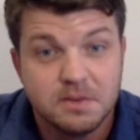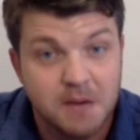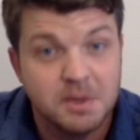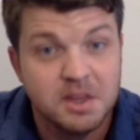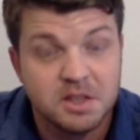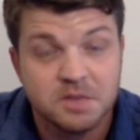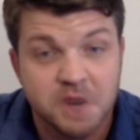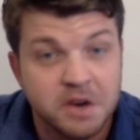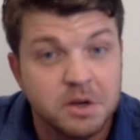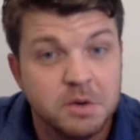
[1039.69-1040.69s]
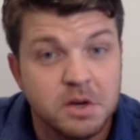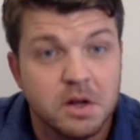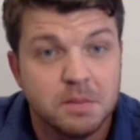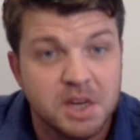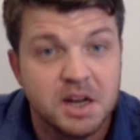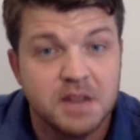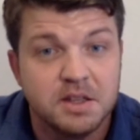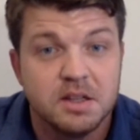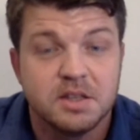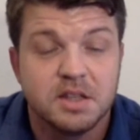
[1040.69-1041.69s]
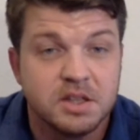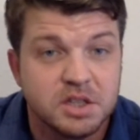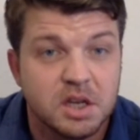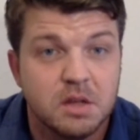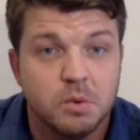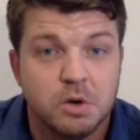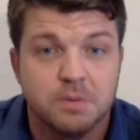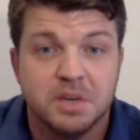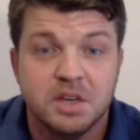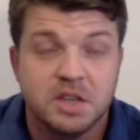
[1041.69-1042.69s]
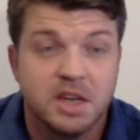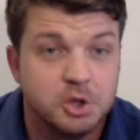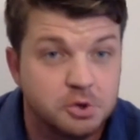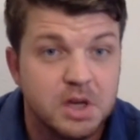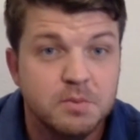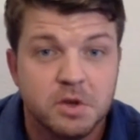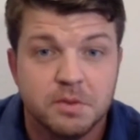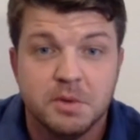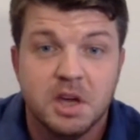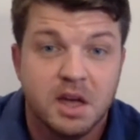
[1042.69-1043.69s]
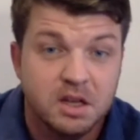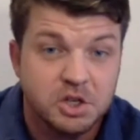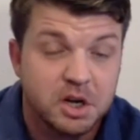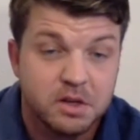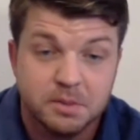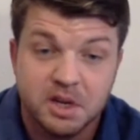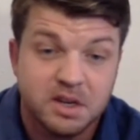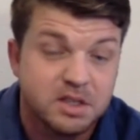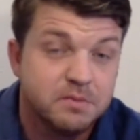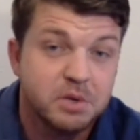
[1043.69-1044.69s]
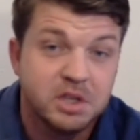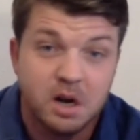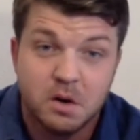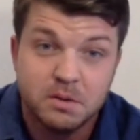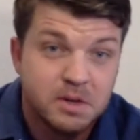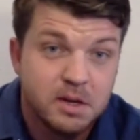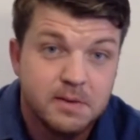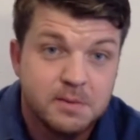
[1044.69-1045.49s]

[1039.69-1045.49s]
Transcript: I mean, it's rare you hear that. Be an idealist and say the word peace and dream with me and each other because if we don't,